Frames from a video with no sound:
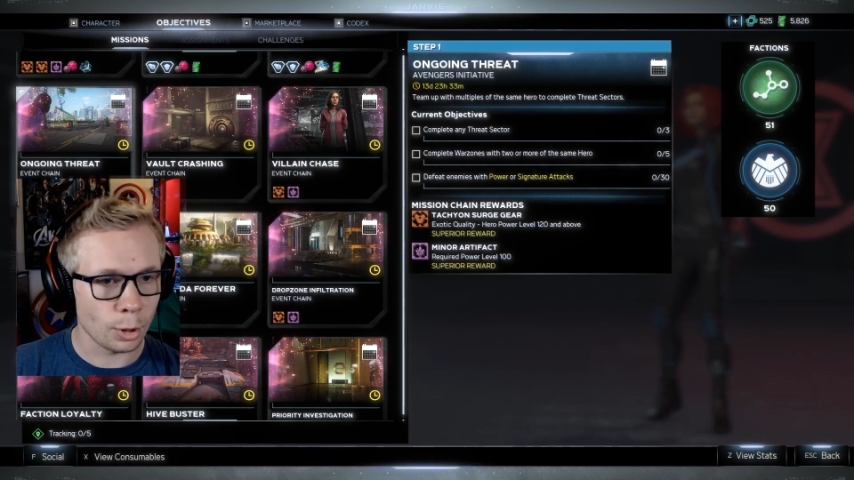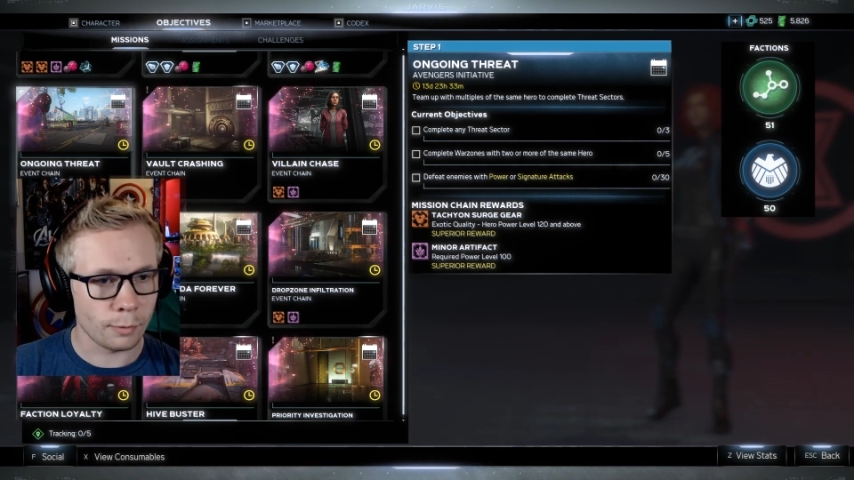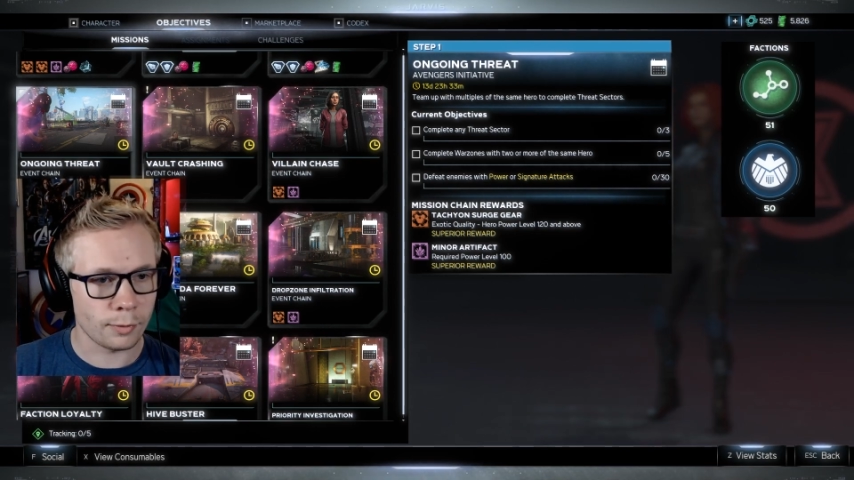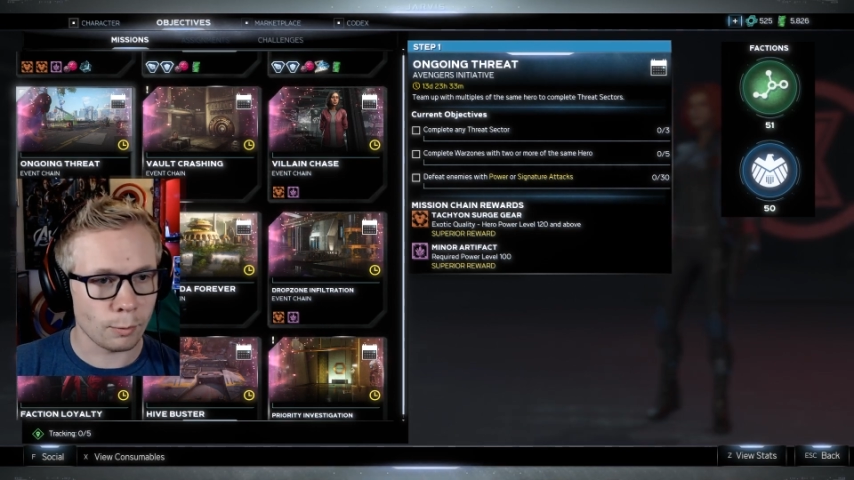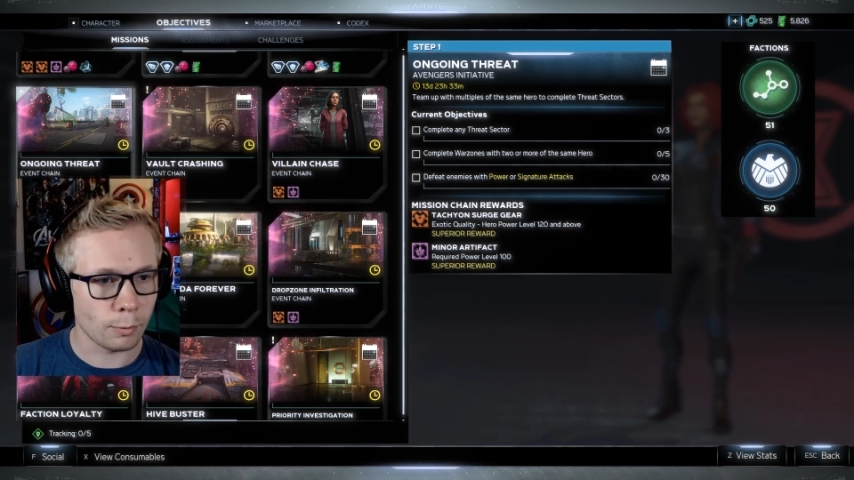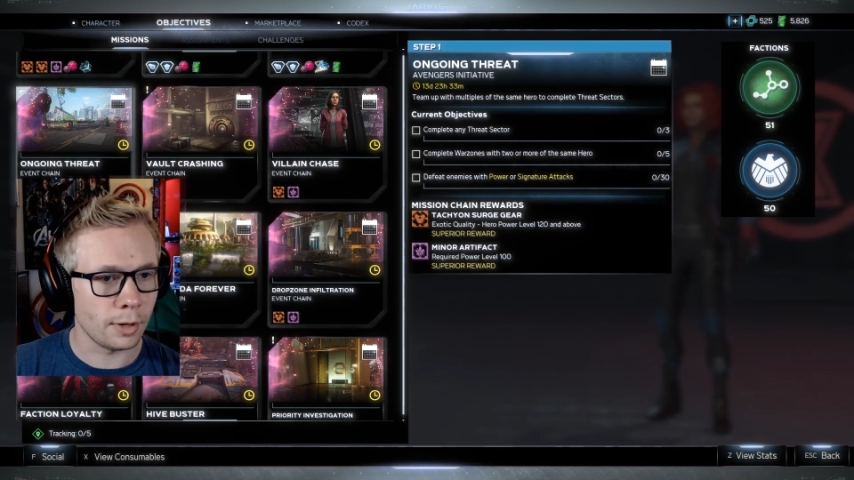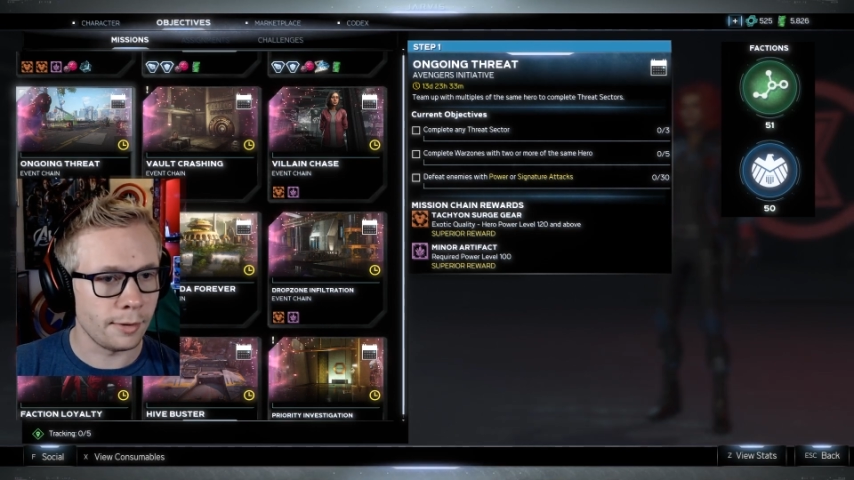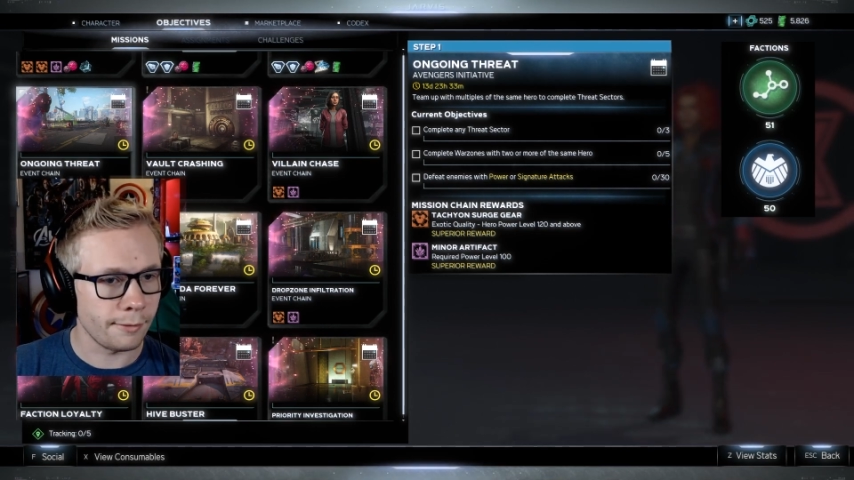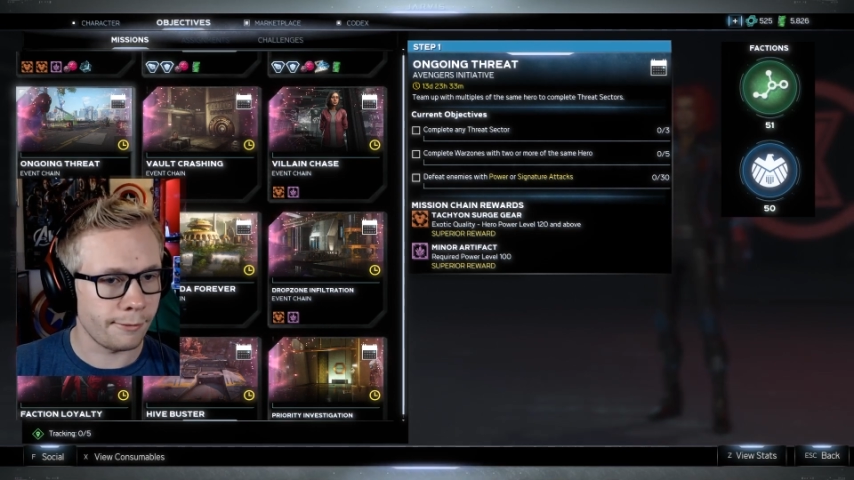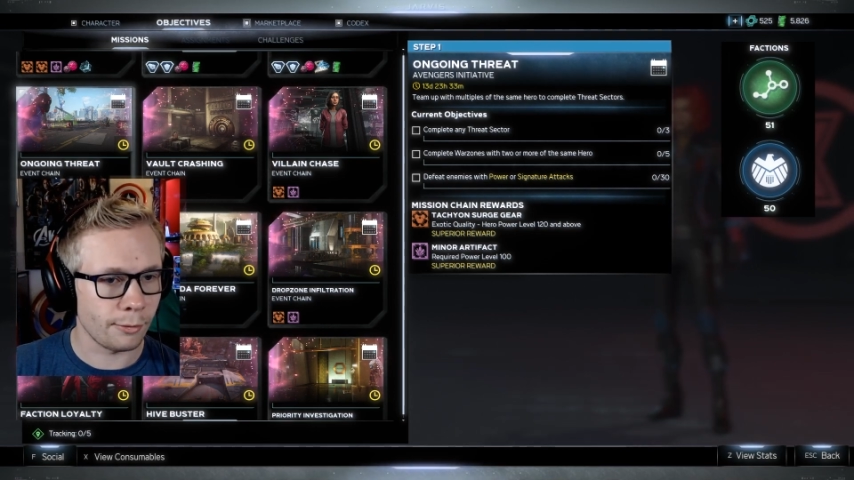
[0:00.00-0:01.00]
over
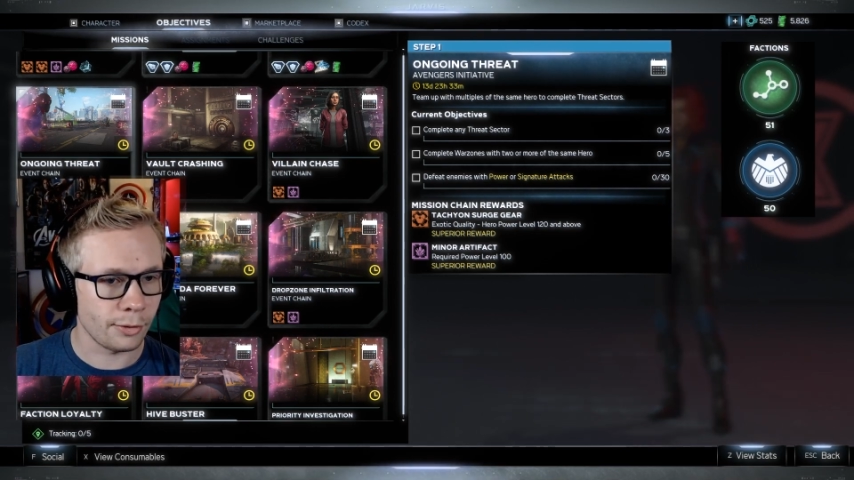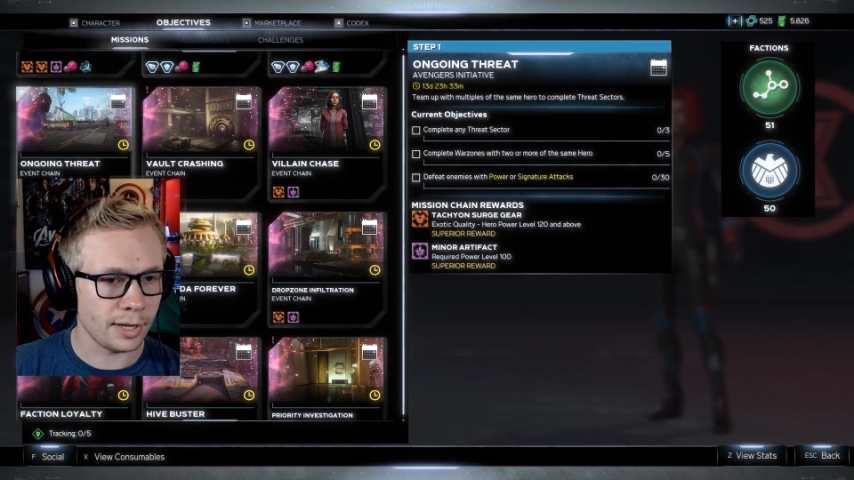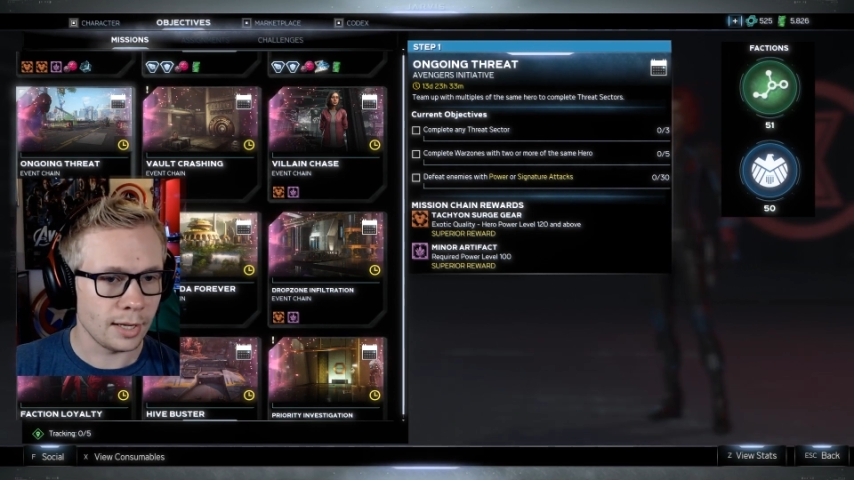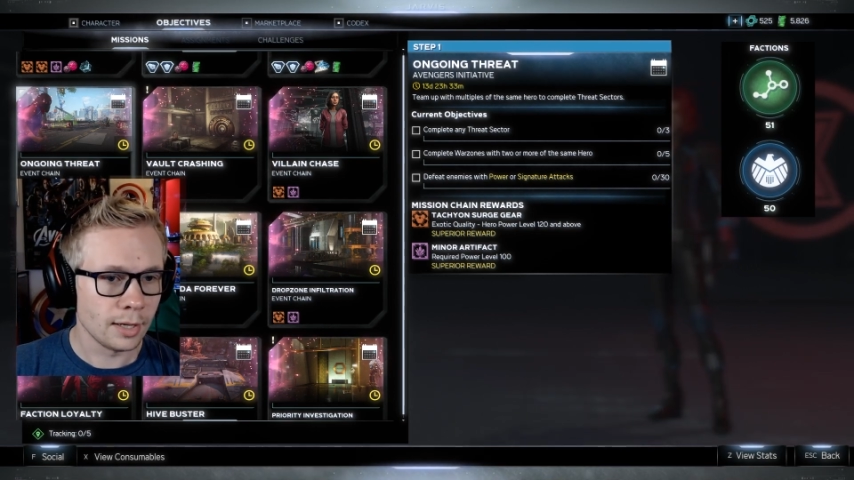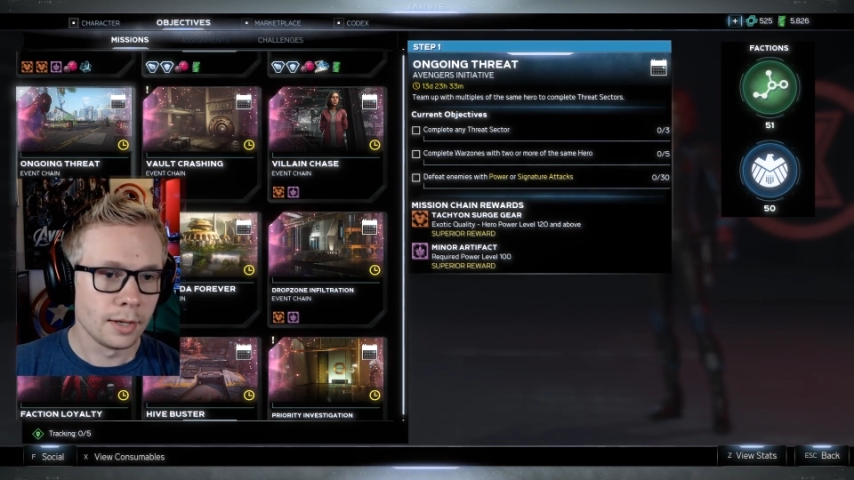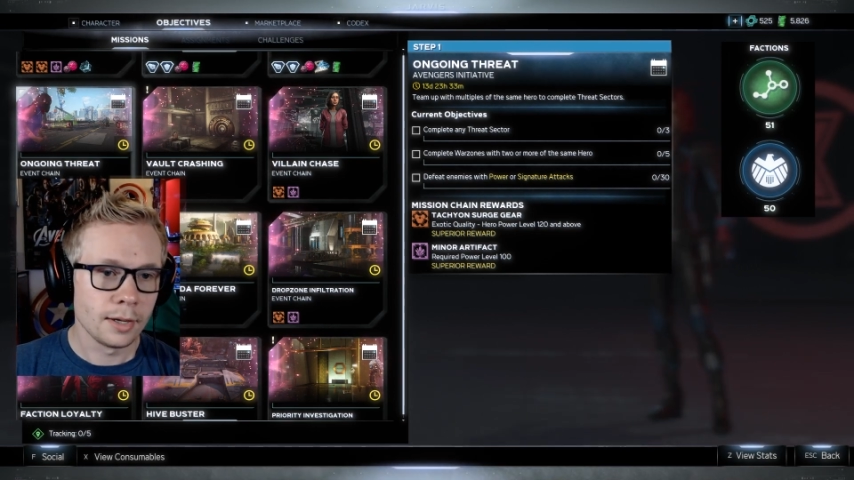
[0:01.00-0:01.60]
140